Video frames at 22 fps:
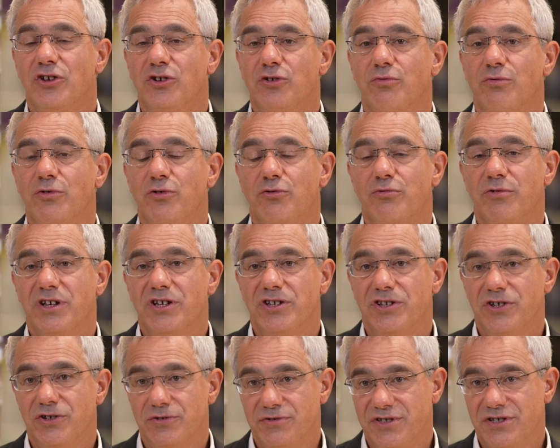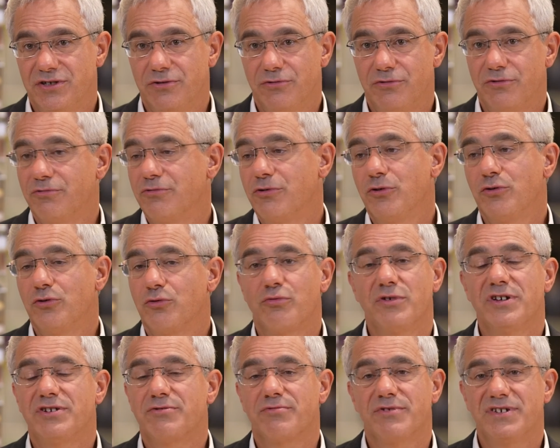you would reinduce,
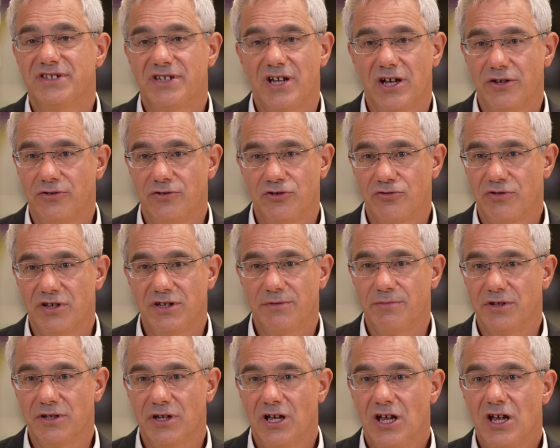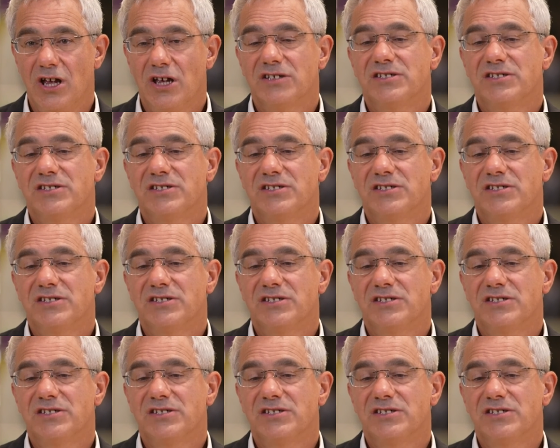you restart the treatment.